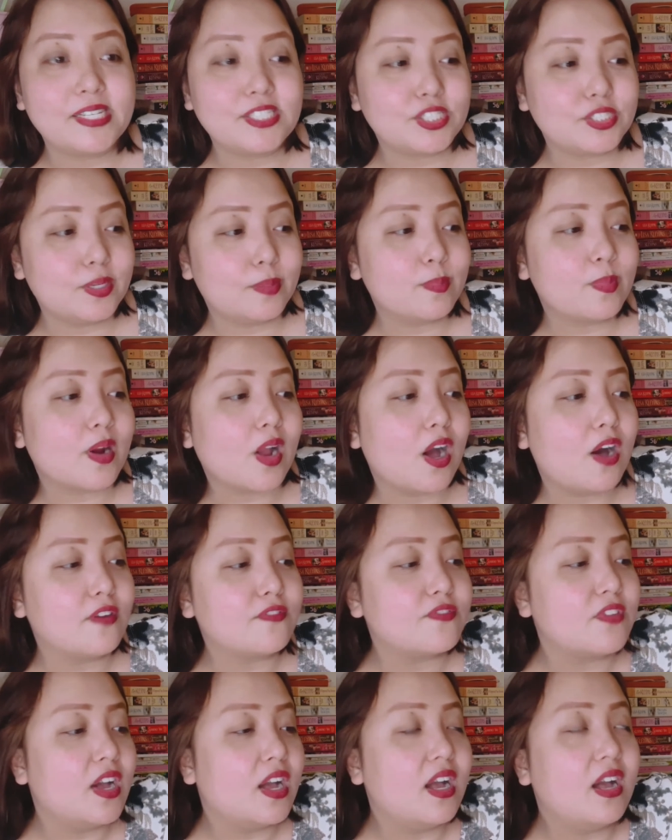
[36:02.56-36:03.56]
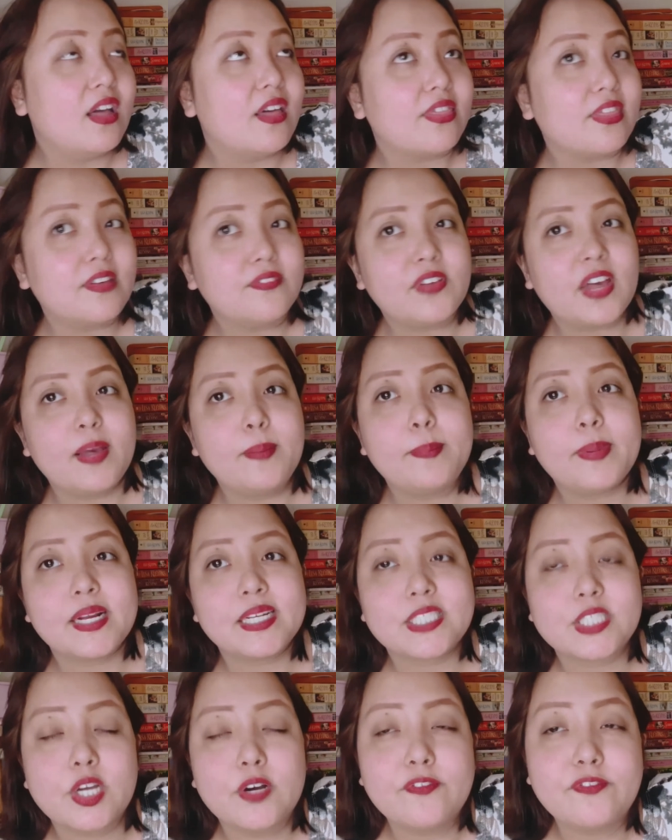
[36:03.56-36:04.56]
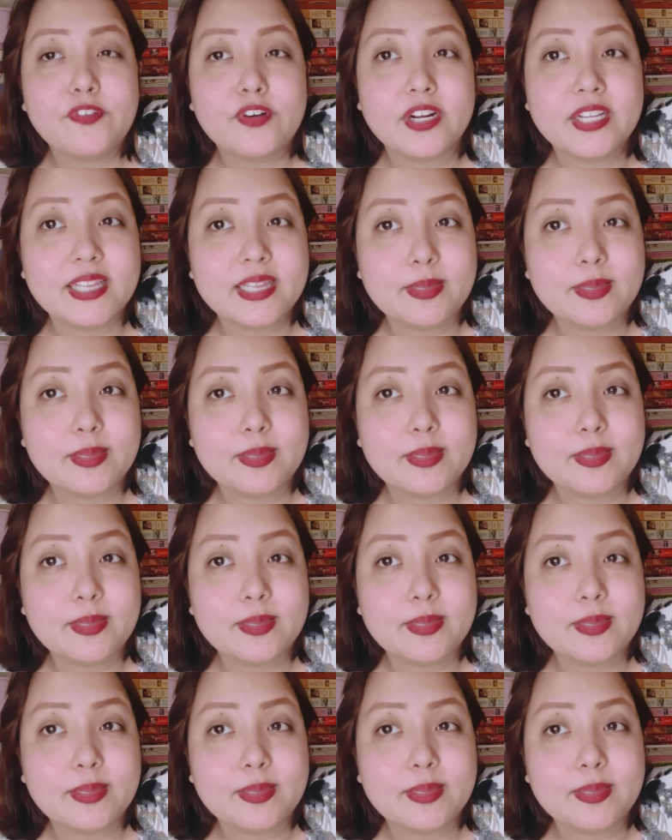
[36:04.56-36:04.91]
page number of The Vampires of